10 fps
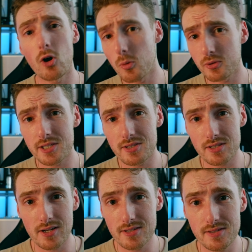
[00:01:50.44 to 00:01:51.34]

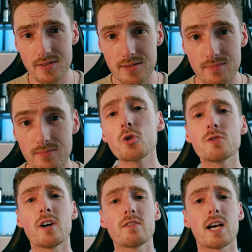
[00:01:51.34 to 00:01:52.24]
operator's license,
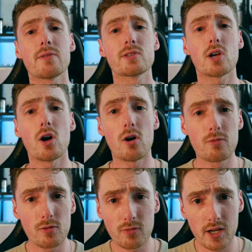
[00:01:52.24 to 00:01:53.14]
45 hours
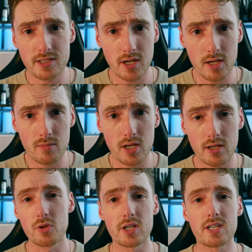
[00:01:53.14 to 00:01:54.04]
of flight time
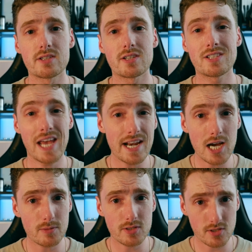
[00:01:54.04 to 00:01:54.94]
with at least 10
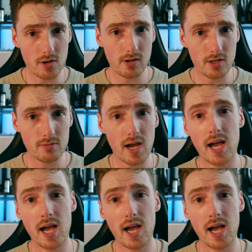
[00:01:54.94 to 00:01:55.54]
hours solo